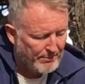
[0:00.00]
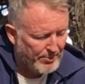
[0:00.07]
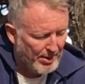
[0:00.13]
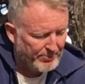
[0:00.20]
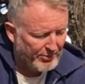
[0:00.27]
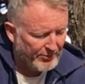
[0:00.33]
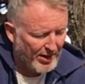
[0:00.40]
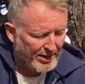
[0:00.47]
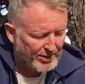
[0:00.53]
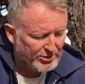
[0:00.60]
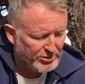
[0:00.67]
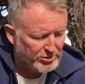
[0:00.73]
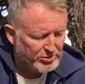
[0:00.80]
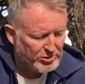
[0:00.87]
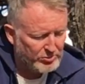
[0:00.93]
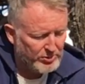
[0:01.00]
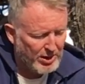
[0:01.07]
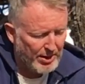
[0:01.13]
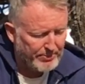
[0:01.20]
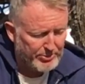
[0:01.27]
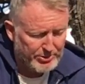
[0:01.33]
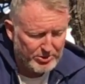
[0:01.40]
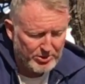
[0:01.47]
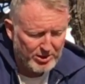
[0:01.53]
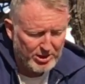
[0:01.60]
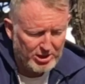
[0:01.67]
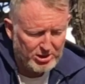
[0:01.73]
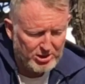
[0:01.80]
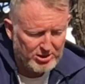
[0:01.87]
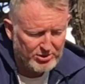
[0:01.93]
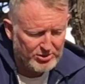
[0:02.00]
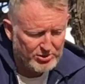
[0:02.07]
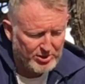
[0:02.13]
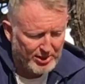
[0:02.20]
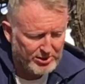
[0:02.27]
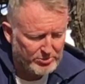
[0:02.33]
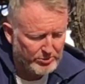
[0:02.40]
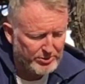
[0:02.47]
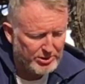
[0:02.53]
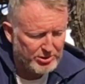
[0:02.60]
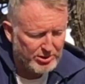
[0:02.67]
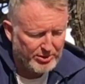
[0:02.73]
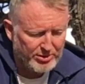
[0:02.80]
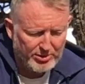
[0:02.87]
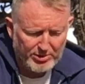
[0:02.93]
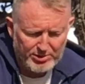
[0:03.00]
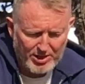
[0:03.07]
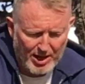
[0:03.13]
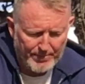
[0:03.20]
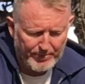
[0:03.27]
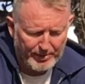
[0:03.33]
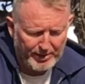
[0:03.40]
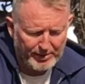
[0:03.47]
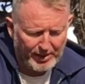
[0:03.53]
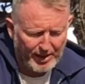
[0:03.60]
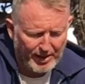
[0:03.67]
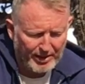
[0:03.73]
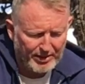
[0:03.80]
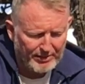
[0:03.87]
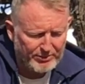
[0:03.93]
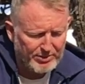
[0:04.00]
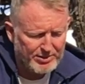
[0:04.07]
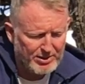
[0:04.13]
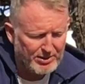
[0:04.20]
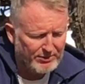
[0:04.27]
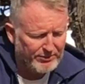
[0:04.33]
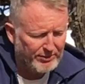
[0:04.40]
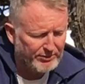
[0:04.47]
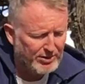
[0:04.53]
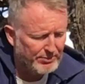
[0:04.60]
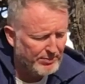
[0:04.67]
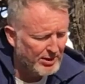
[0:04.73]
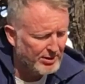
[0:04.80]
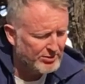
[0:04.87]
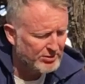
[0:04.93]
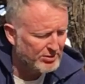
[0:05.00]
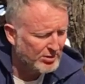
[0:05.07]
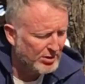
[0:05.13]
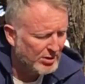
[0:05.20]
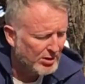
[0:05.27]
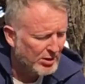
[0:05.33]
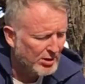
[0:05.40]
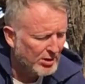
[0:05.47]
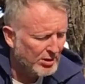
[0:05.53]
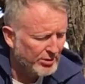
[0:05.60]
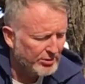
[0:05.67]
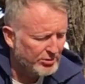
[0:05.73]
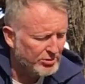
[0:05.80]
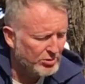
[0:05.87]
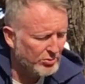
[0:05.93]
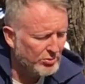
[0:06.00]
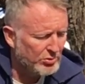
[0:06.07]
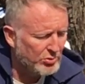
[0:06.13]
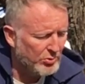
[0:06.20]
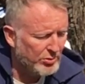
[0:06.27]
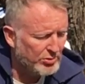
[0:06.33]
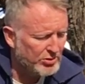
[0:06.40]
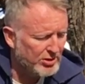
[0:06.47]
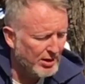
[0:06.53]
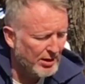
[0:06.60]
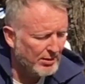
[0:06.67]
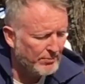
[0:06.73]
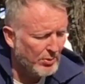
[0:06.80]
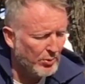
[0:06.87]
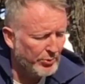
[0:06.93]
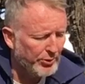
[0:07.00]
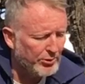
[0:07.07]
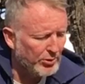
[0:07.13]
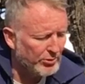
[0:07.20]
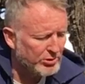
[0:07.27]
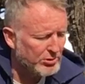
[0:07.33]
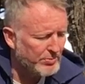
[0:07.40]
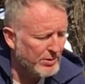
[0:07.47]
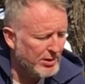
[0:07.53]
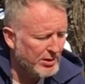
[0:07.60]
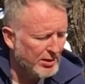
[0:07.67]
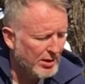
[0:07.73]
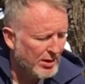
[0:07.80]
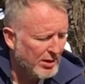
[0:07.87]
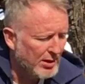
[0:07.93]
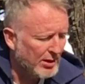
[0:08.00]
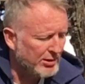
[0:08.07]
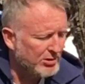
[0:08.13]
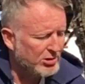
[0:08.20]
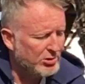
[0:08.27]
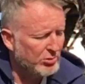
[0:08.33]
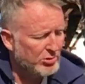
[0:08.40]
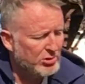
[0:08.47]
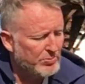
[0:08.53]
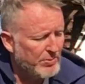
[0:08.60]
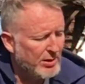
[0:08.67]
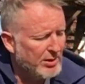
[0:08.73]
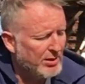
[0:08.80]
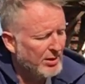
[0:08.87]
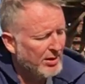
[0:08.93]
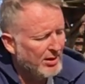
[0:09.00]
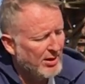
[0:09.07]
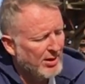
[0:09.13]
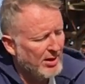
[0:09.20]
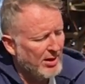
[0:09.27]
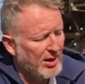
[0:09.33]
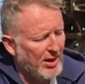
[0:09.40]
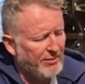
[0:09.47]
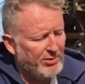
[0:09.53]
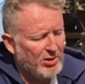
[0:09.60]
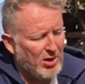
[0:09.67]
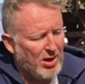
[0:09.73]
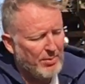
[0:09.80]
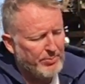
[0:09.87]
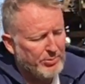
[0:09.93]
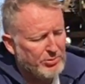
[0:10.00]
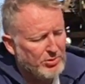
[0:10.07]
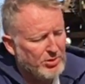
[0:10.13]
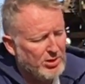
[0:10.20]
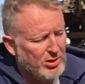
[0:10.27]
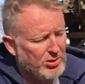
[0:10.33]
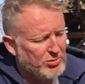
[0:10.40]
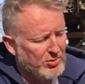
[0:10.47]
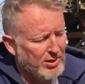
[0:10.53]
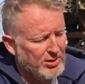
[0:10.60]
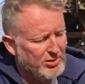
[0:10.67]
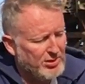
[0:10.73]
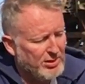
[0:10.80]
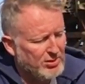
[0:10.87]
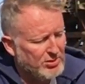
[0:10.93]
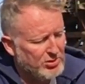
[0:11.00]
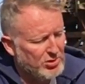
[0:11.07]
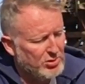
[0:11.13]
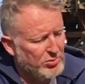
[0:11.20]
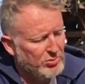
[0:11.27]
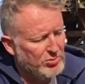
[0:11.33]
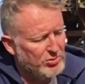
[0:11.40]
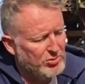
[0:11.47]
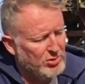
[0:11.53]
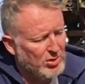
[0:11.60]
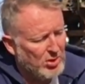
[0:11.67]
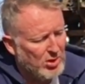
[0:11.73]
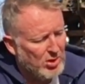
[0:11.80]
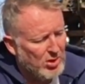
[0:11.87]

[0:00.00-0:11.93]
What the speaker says: By providing students with the opportunity to discuss with each other the topic at hand every 10 to 15 minutes, the students who understand both adult speak and student speak have the opportunity to translate students